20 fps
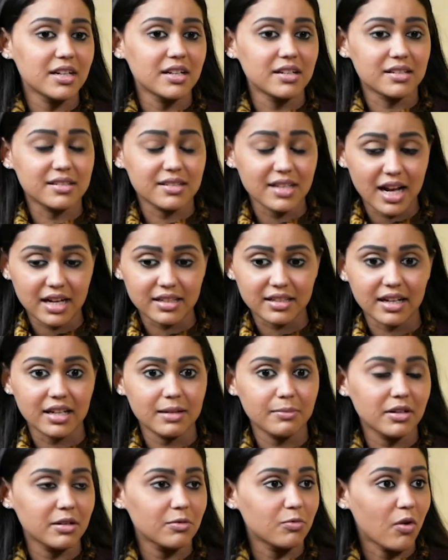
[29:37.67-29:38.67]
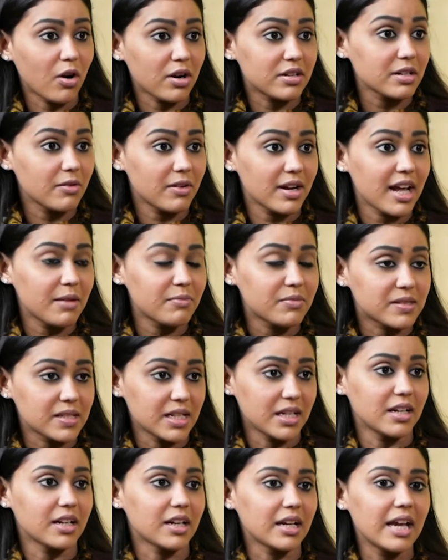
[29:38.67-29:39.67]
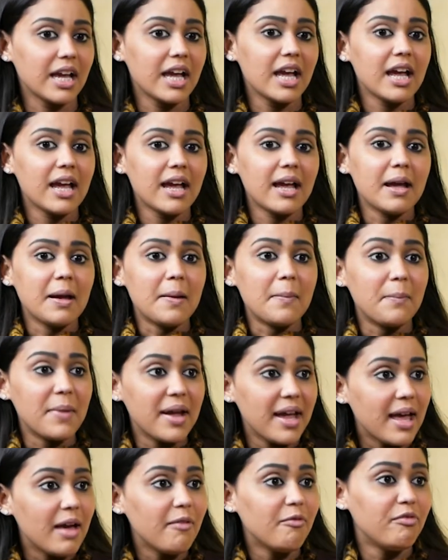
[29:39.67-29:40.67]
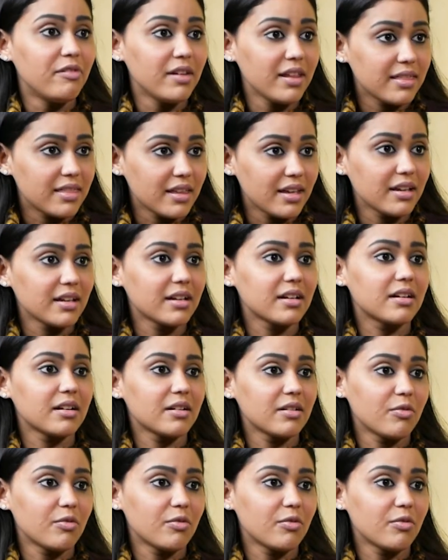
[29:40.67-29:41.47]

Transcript: insect, animal, whatever I'm seeing, may everything